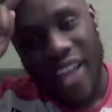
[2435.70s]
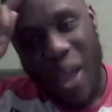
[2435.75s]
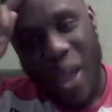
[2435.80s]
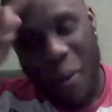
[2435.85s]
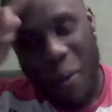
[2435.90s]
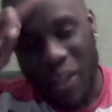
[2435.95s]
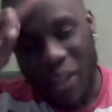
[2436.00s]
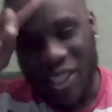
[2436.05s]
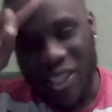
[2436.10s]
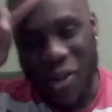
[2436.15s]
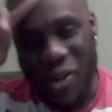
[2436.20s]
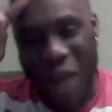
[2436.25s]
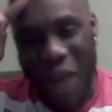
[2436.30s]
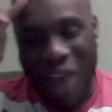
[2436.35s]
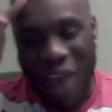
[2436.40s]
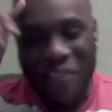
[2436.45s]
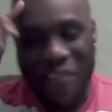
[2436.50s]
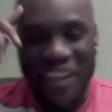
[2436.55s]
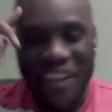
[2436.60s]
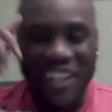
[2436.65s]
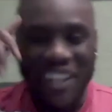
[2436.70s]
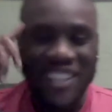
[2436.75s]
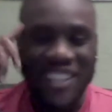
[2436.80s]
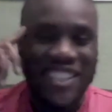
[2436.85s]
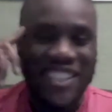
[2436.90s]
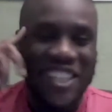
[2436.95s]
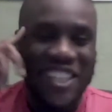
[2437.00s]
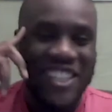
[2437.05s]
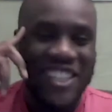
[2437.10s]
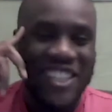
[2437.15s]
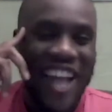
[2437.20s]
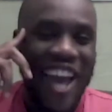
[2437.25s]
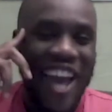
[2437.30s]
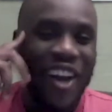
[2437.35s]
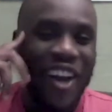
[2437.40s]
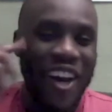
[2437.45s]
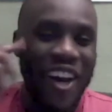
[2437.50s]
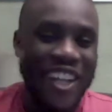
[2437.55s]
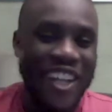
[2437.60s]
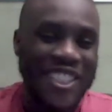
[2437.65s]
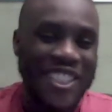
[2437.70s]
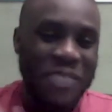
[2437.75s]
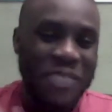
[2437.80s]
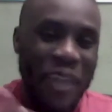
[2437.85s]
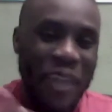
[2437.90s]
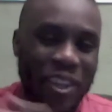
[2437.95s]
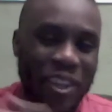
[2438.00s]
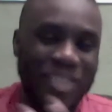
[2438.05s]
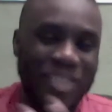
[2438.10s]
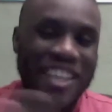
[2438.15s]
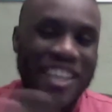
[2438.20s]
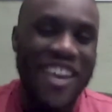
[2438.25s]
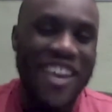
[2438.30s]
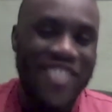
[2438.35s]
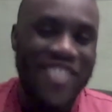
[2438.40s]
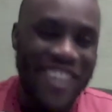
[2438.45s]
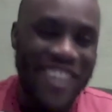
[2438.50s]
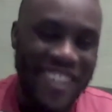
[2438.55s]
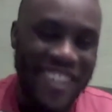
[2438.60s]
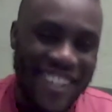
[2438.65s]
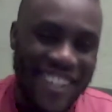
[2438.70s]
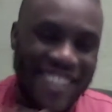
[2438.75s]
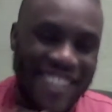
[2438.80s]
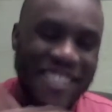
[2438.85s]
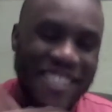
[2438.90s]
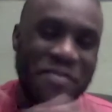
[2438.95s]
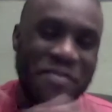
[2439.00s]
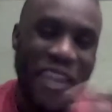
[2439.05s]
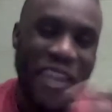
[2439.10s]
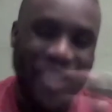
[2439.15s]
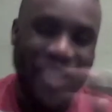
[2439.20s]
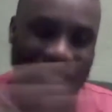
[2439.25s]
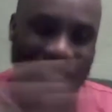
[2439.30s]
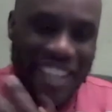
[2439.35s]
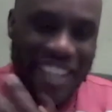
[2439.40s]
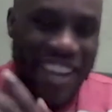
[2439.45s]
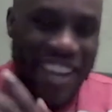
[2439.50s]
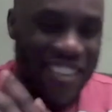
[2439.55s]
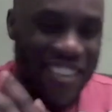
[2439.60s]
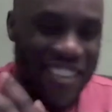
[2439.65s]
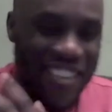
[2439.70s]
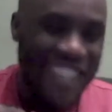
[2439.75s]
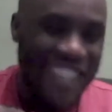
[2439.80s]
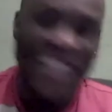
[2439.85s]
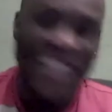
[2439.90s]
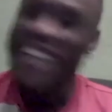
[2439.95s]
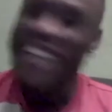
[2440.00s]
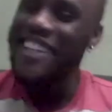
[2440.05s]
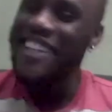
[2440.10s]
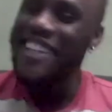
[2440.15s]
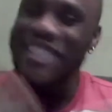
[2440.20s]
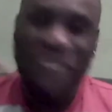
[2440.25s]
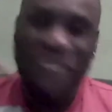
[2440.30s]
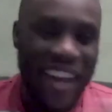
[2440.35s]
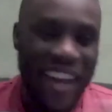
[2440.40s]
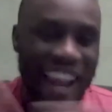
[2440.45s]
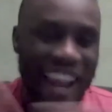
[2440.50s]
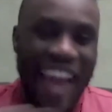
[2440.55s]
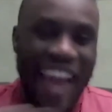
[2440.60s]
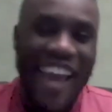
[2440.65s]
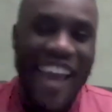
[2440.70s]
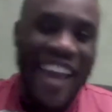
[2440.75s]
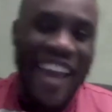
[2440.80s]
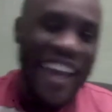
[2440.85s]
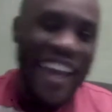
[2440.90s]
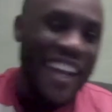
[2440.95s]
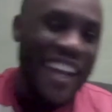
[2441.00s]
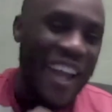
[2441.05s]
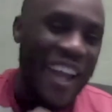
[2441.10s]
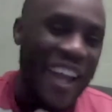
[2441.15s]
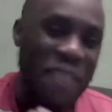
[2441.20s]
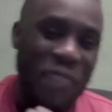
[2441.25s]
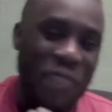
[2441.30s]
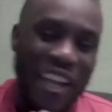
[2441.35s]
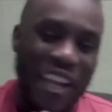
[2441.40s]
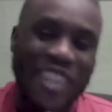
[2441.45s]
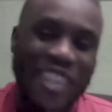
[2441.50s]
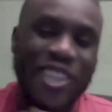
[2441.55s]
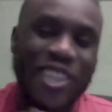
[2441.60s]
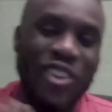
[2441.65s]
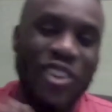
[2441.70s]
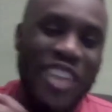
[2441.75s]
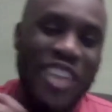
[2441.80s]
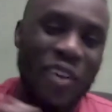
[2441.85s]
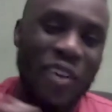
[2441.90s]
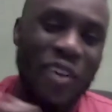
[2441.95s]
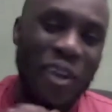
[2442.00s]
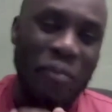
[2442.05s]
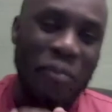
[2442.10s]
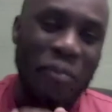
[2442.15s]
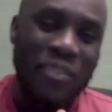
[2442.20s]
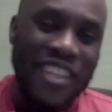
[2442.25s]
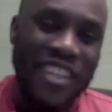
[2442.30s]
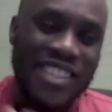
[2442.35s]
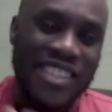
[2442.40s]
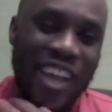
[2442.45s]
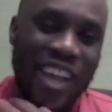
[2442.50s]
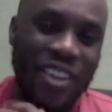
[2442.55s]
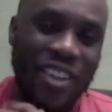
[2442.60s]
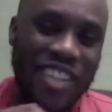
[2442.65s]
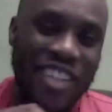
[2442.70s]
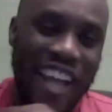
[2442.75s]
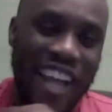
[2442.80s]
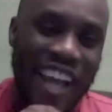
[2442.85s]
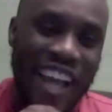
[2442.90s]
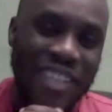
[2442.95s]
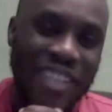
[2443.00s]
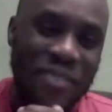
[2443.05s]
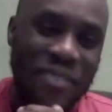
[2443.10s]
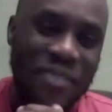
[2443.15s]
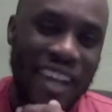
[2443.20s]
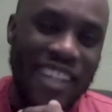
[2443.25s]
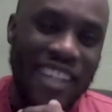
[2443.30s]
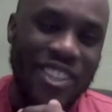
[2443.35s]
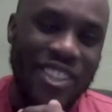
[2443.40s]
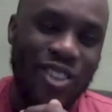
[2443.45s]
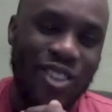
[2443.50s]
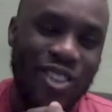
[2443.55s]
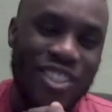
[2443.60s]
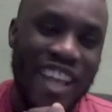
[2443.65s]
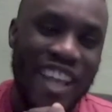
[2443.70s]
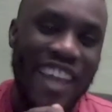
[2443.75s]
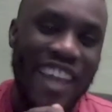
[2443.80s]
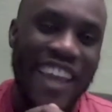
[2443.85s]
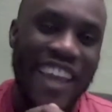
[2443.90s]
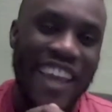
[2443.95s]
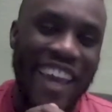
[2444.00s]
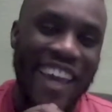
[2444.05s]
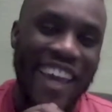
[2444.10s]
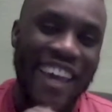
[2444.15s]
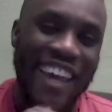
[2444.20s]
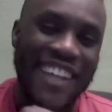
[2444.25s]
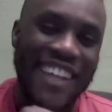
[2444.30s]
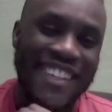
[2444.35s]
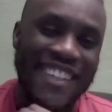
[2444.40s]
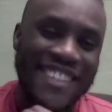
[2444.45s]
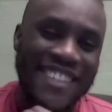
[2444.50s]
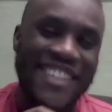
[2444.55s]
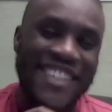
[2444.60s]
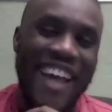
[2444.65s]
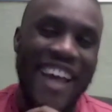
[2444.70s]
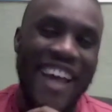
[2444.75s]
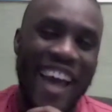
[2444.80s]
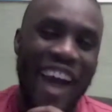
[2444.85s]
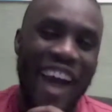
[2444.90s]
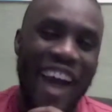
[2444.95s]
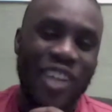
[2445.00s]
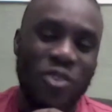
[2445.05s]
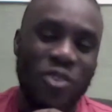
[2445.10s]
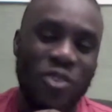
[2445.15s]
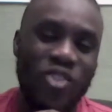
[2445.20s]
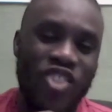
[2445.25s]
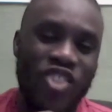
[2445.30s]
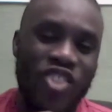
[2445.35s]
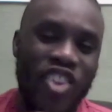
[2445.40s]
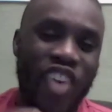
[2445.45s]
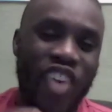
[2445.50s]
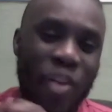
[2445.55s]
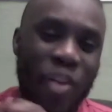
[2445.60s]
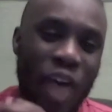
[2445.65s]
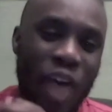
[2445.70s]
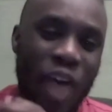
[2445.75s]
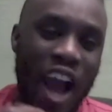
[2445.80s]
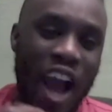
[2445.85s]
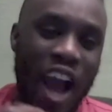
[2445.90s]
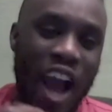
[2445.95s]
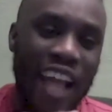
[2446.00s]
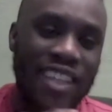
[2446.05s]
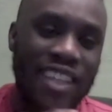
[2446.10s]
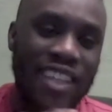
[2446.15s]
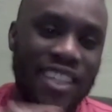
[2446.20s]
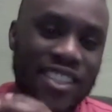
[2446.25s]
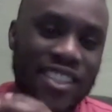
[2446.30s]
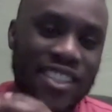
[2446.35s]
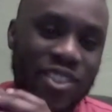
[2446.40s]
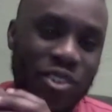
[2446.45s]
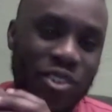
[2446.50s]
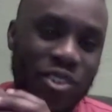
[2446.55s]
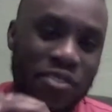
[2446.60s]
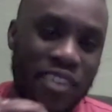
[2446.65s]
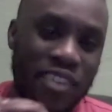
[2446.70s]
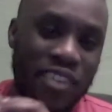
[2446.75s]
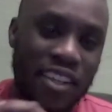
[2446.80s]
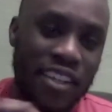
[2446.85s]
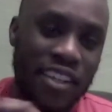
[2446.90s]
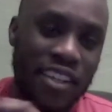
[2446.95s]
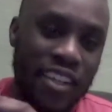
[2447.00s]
but you know, I think he's like, oh, this is my new Terry. This is my new Terry. This is my like Lampard. He just looks like one of them nostalgia guys, man. He just looks like, yeah, I just want to recreate what I had did, sort of thing.